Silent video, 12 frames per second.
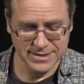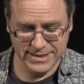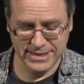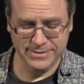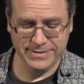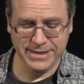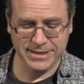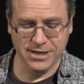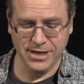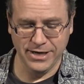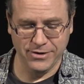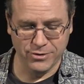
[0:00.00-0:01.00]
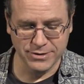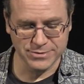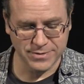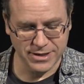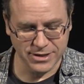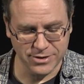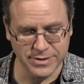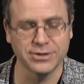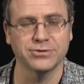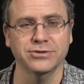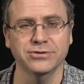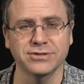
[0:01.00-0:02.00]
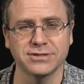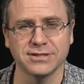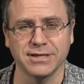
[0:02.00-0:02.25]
and Loretta kind of always wanted to go on a cruise.